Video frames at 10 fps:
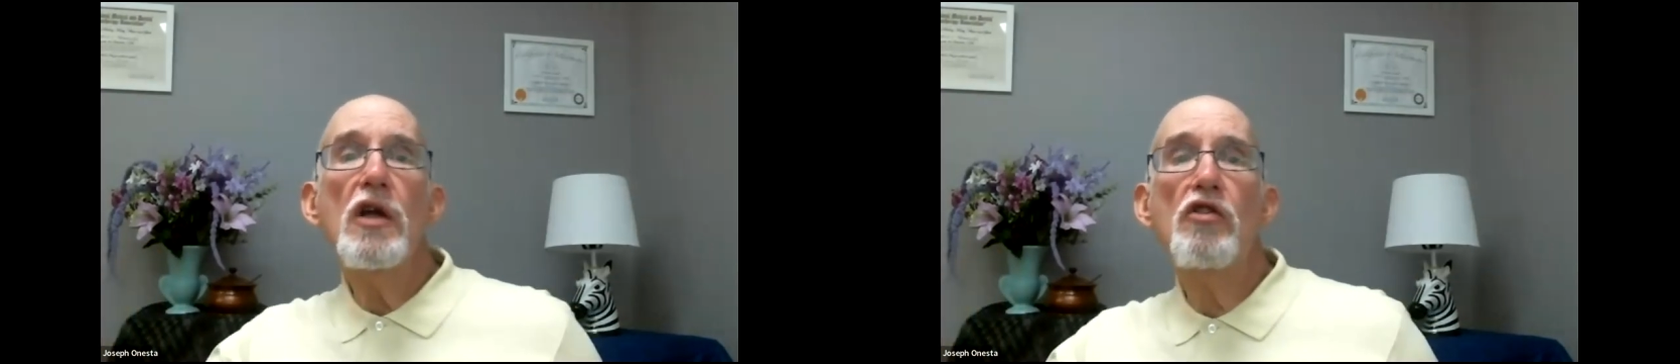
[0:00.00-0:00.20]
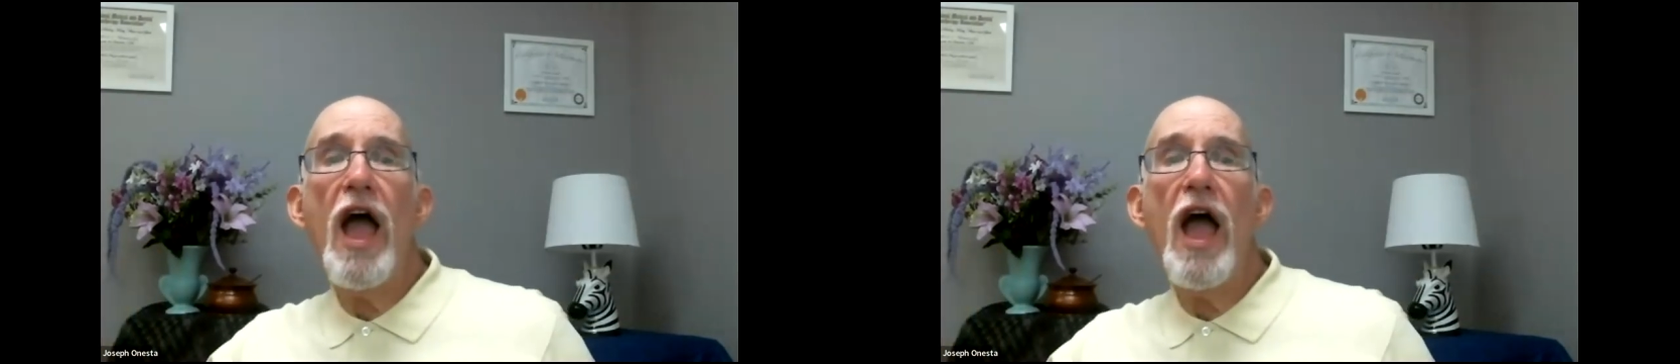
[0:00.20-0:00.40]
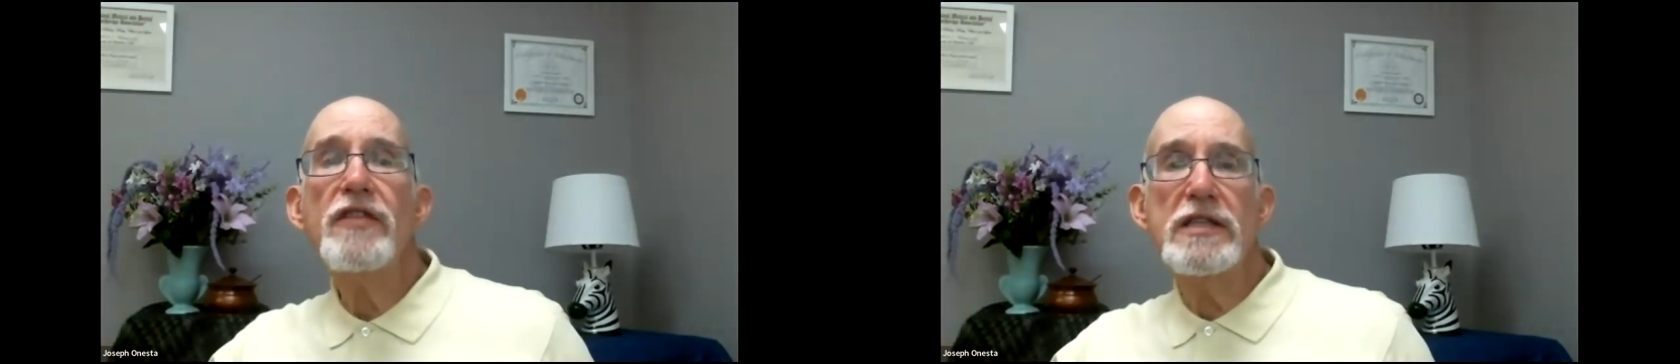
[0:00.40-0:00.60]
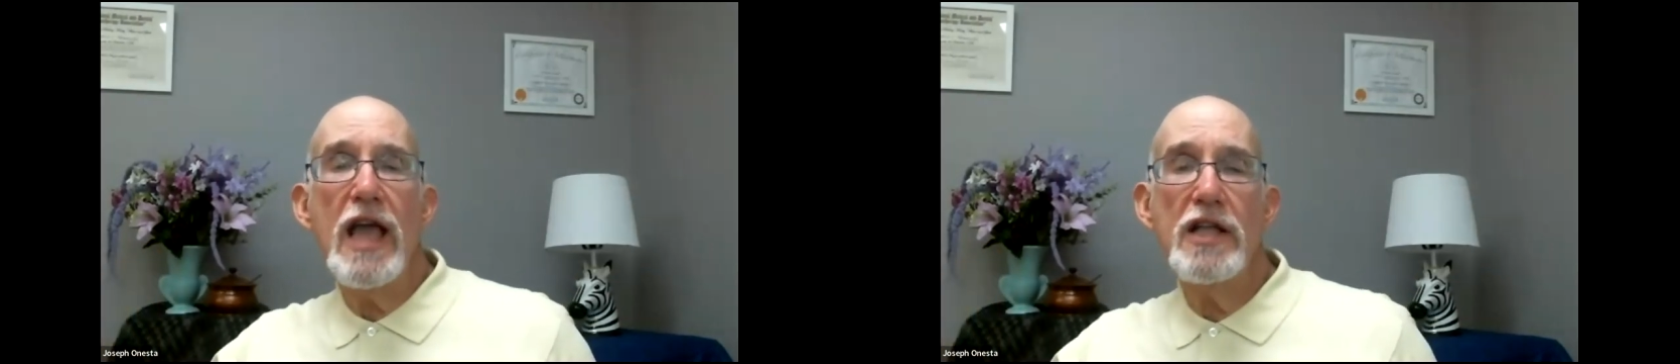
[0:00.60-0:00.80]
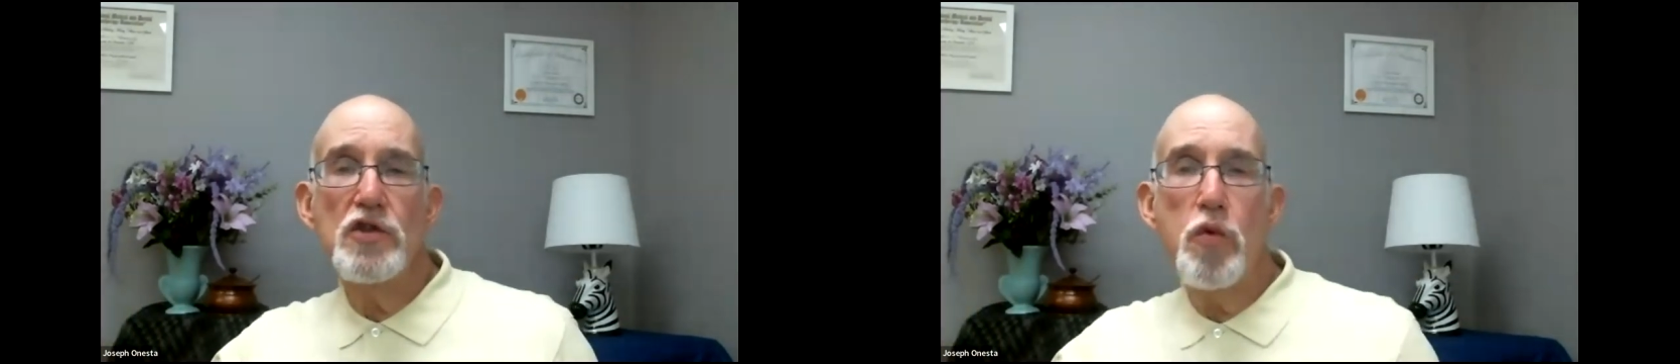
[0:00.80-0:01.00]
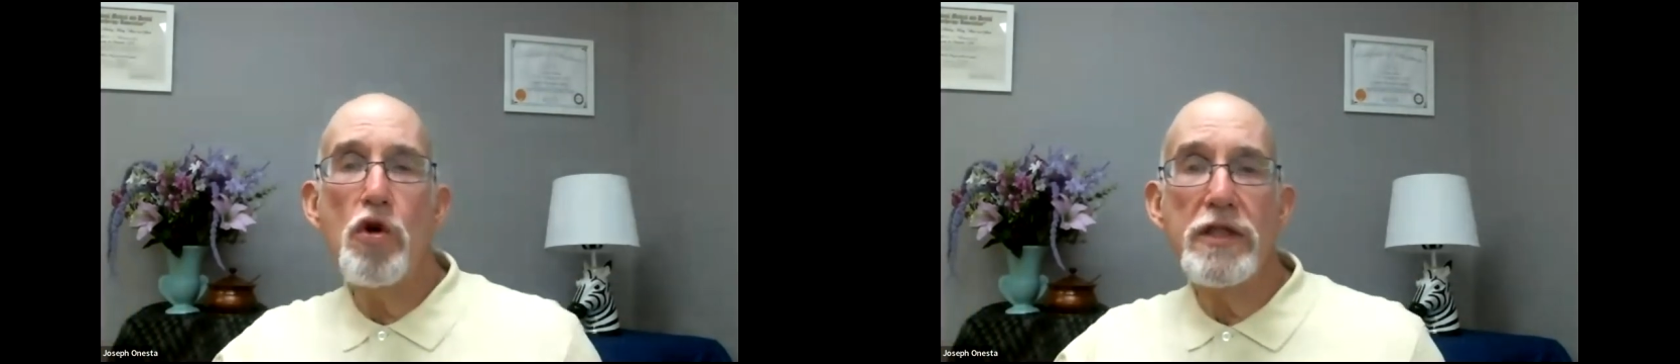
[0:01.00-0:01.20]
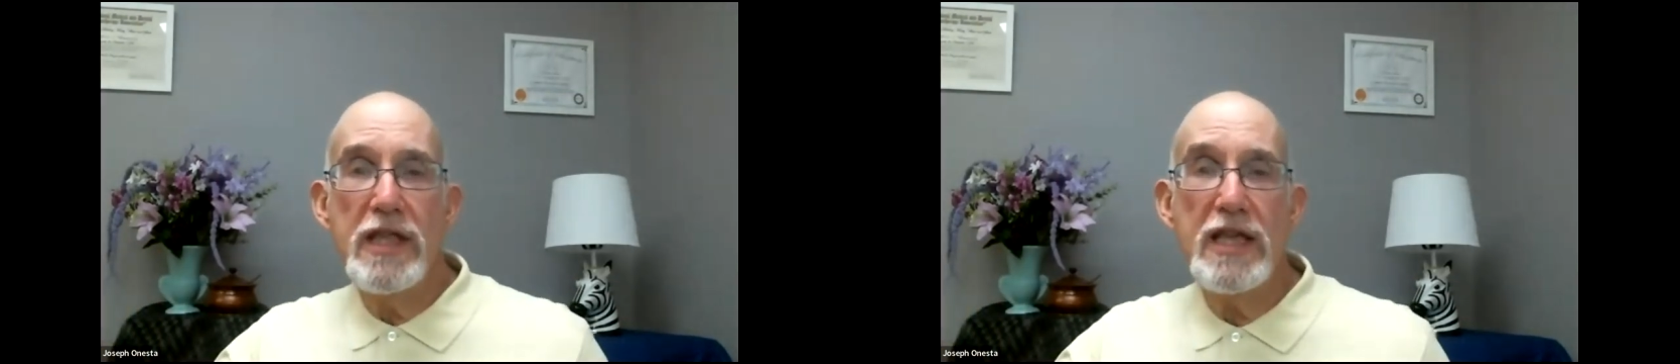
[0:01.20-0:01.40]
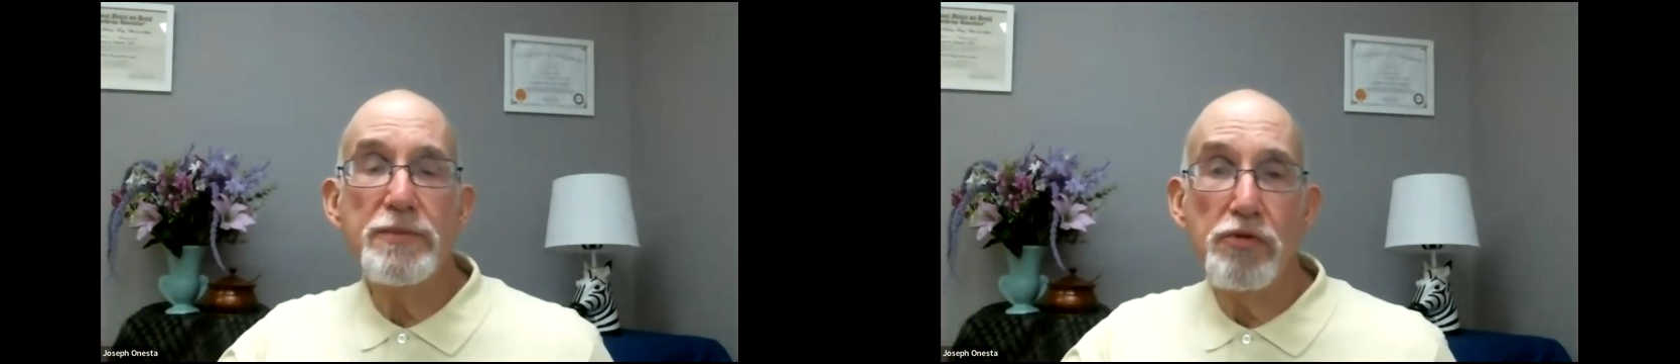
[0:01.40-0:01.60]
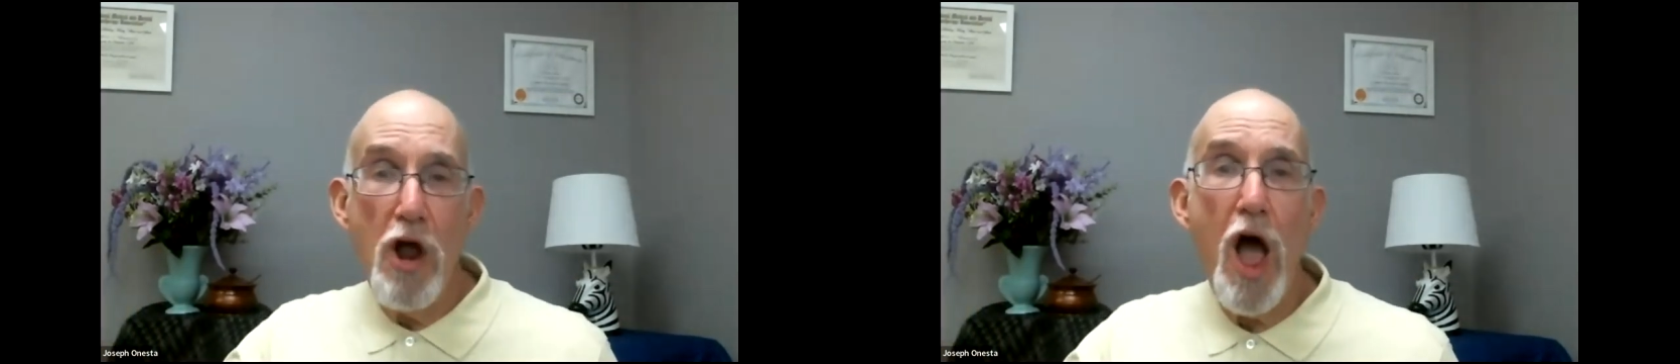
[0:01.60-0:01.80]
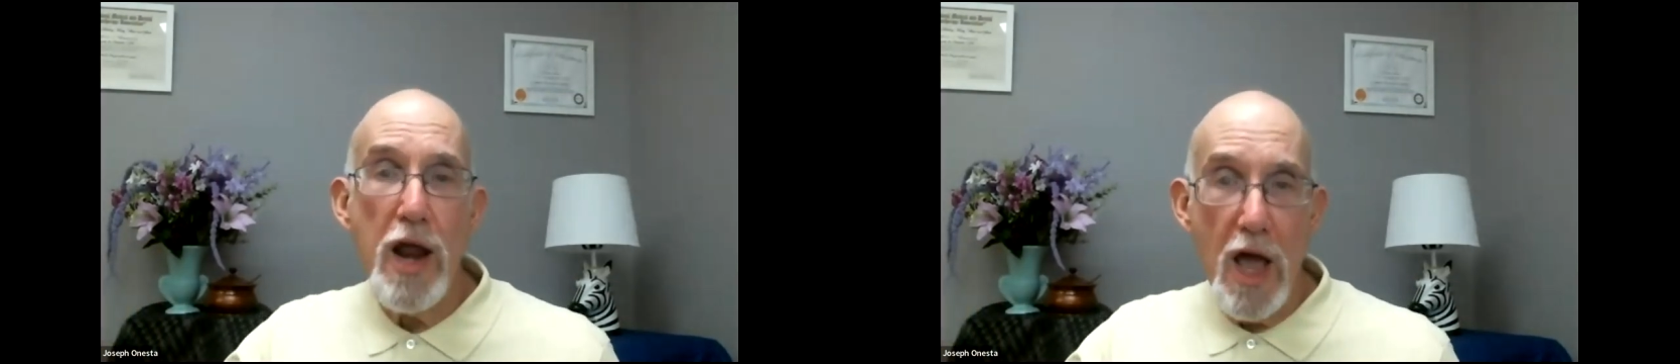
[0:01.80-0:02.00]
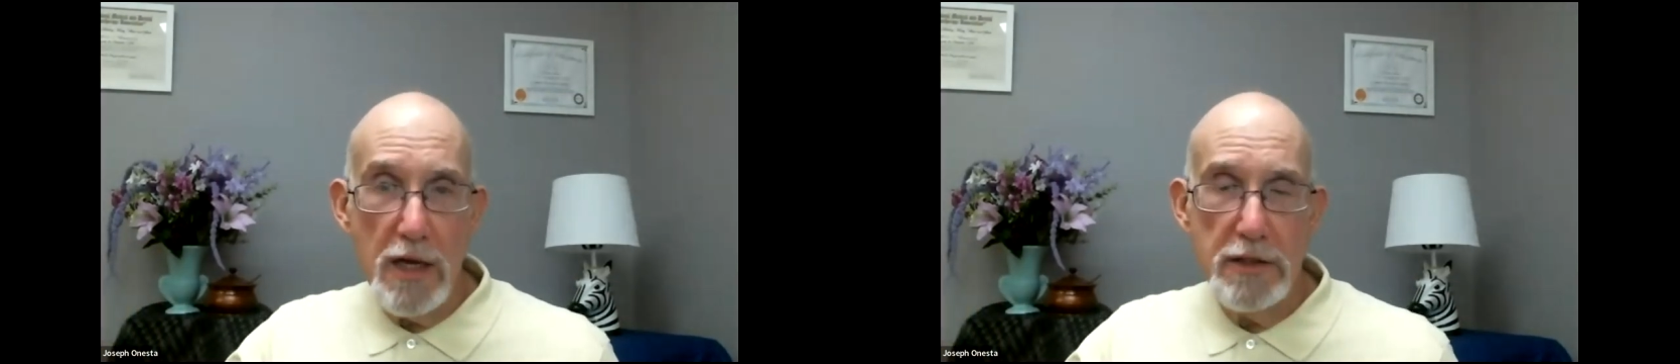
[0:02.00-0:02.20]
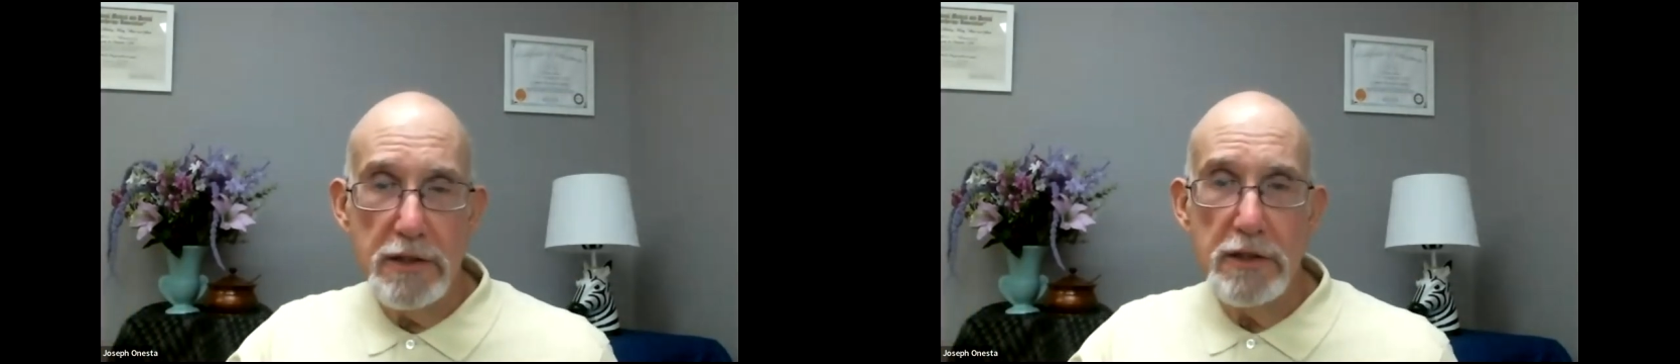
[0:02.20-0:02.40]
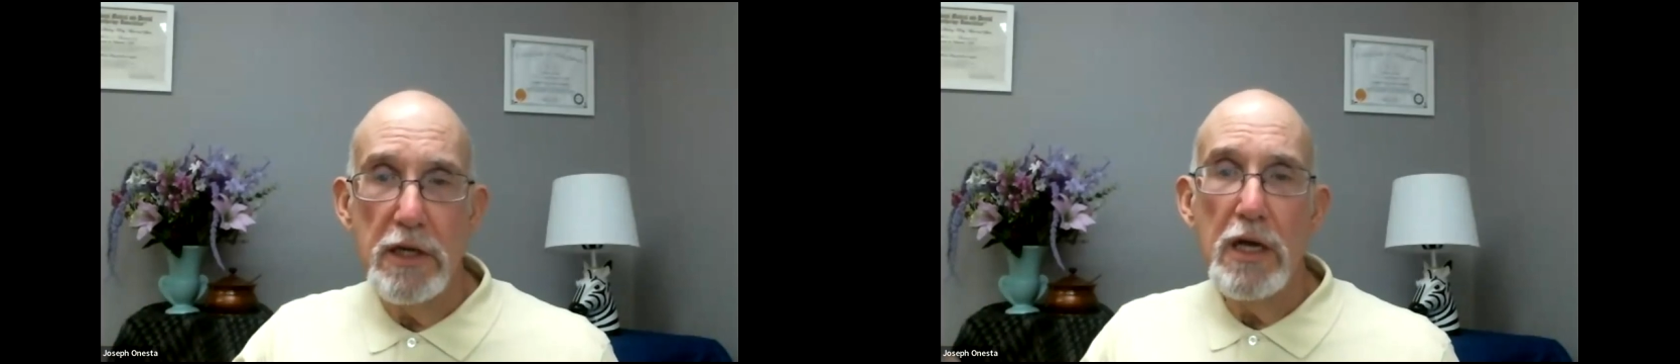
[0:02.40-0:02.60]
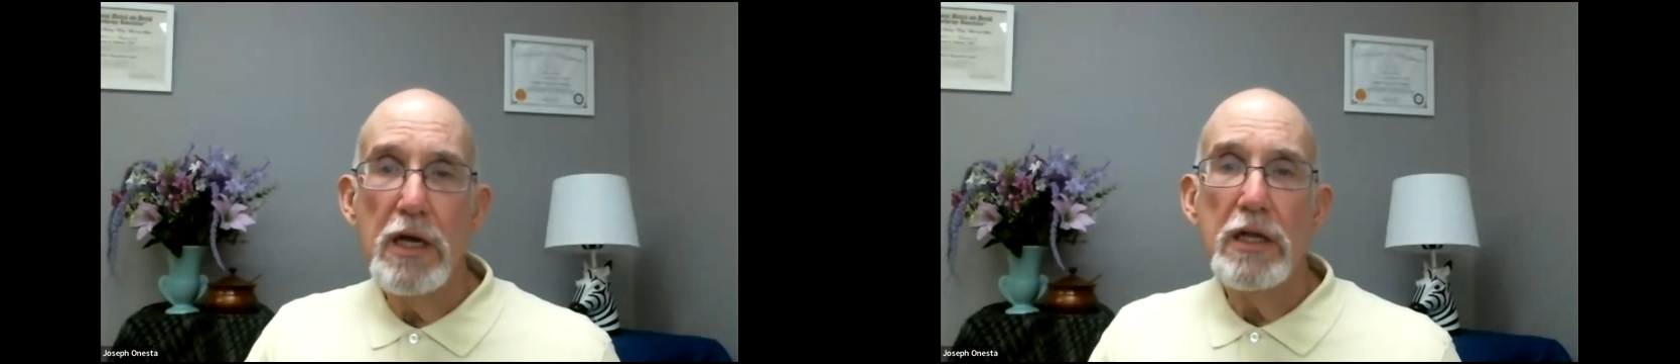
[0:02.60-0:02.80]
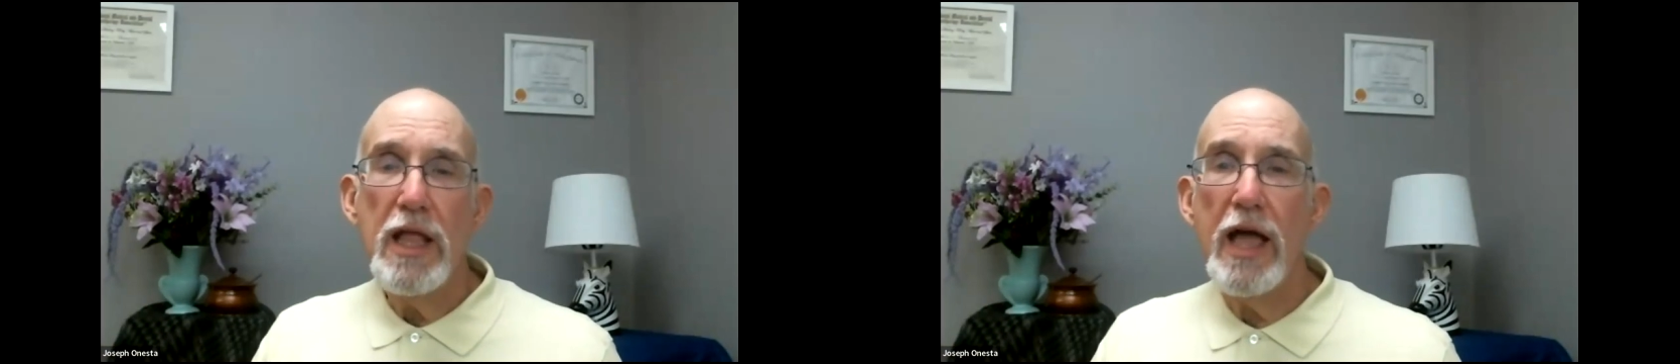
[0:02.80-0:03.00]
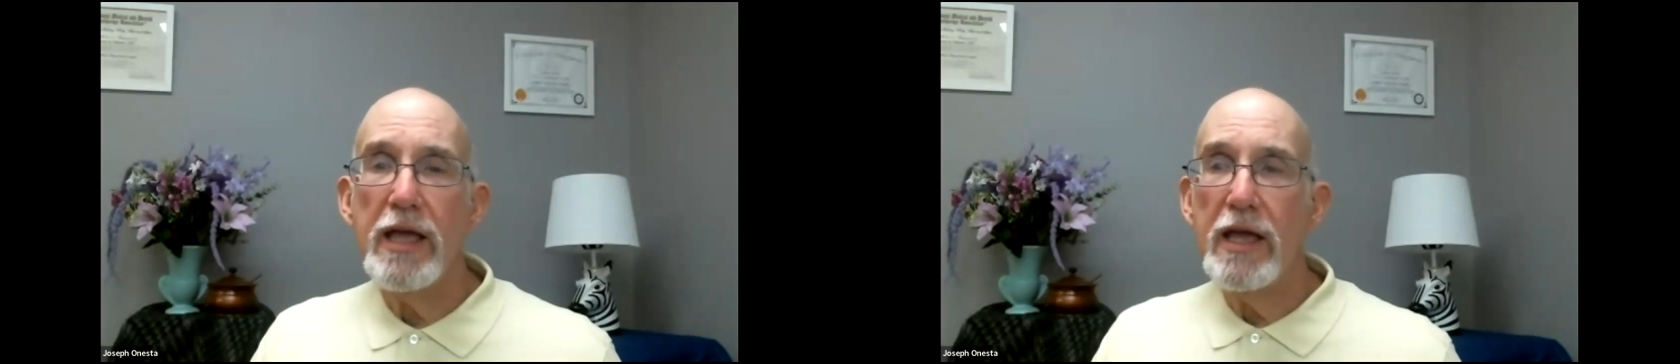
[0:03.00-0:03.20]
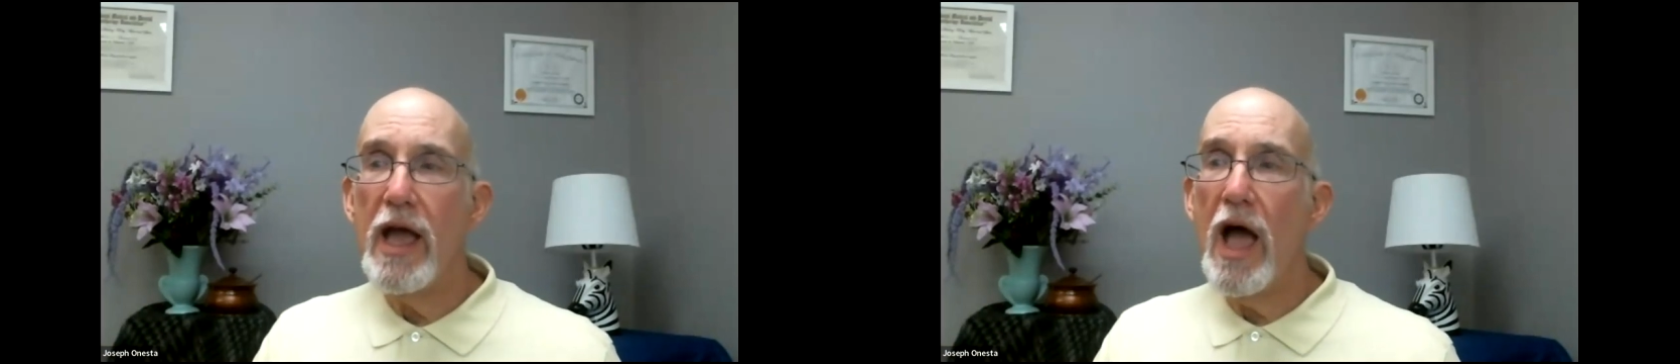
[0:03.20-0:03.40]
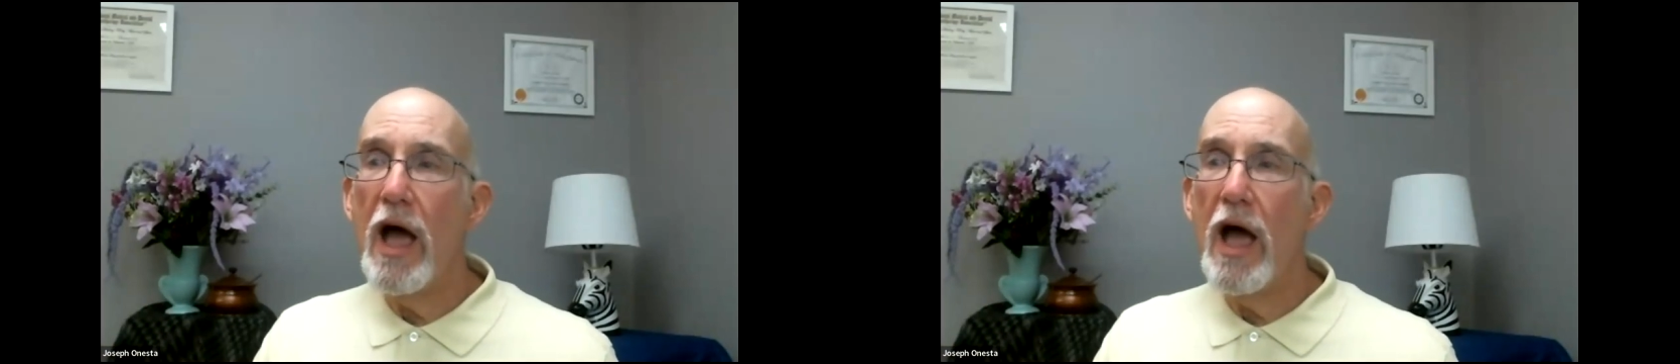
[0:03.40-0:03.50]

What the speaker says: gravitate toward these products like